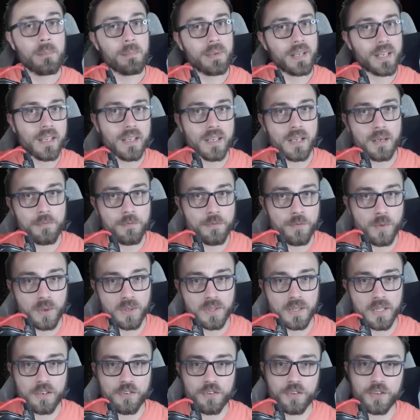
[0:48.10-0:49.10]
picking up
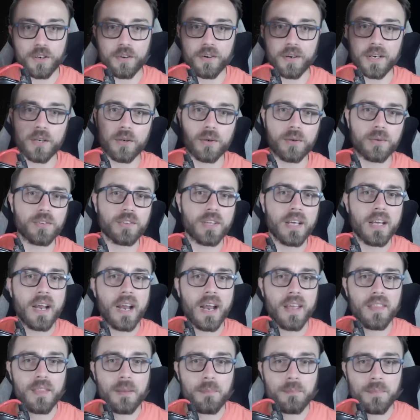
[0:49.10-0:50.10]
four legendary nodes,
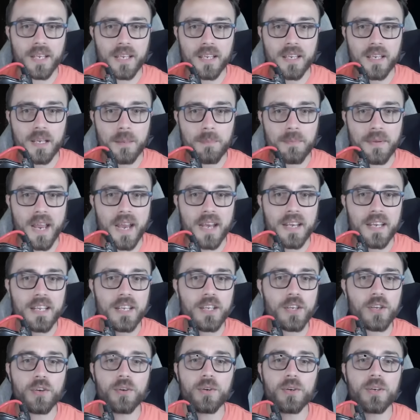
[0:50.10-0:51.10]
and then picking up
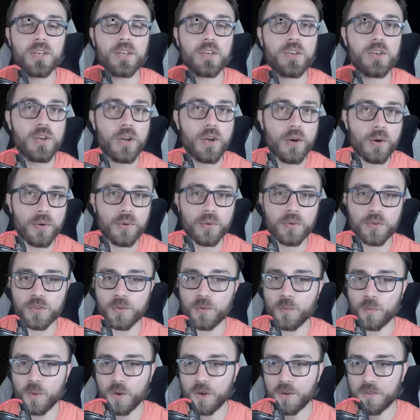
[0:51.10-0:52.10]
any good
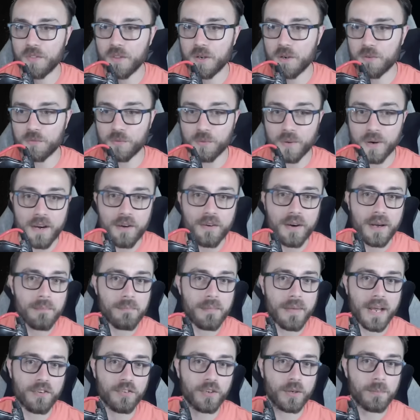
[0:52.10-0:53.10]
nodes worth of rare
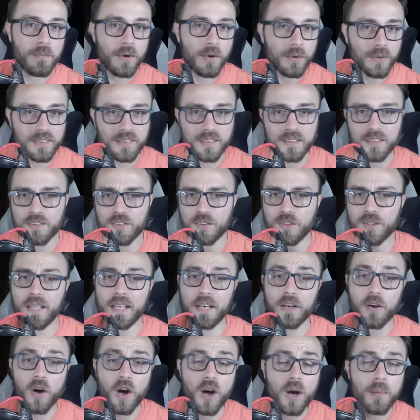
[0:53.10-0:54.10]
and magic bonuses, so
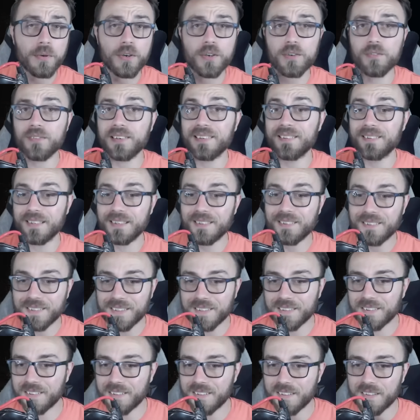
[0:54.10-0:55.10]
like armor and
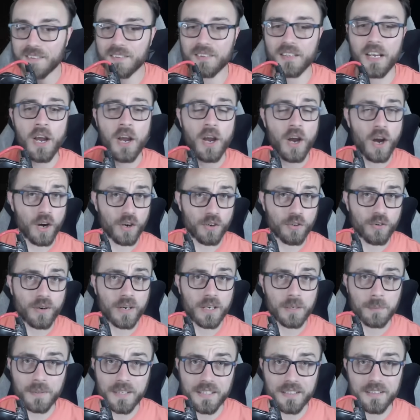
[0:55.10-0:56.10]
resistances are
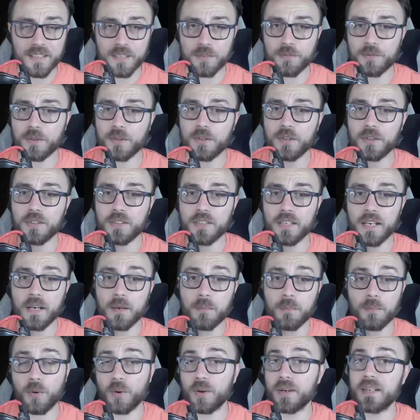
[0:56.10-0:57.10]
incredibly difficult and
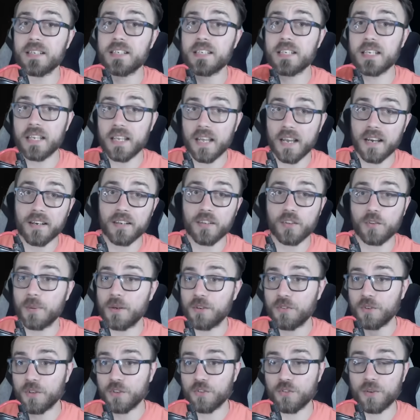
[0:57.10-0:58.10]
important to get,
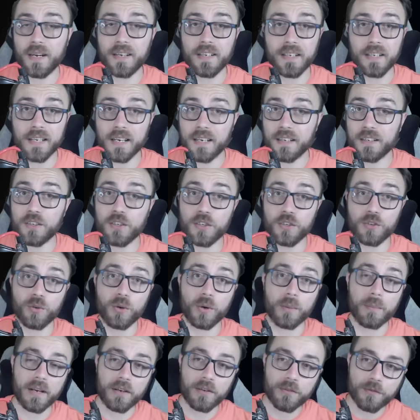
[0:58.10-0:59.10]
especially trying to get into
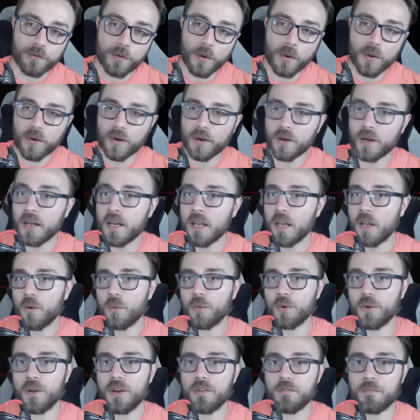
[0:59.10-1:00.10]
Torment 4,
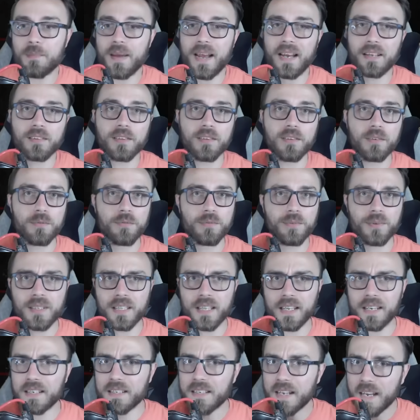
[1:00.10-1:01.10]
where you have massive
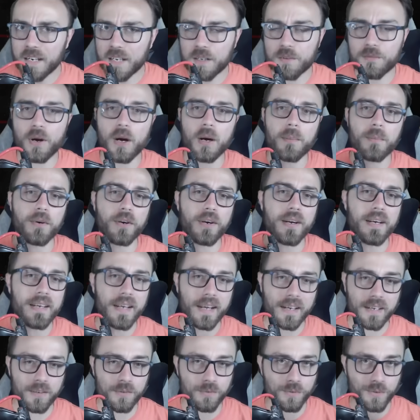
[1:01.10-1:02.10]
like negative armor and
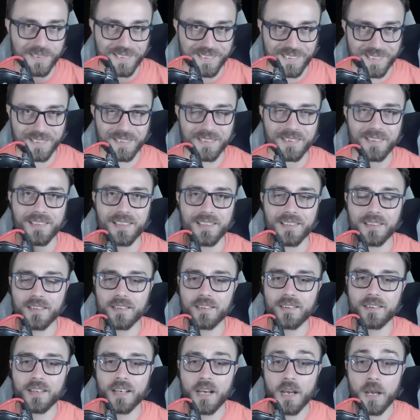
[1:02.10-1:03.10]
negative
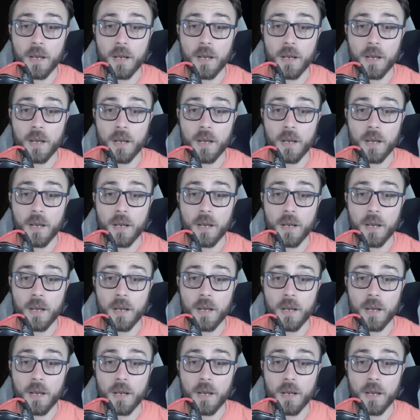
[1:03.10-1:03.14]
resistance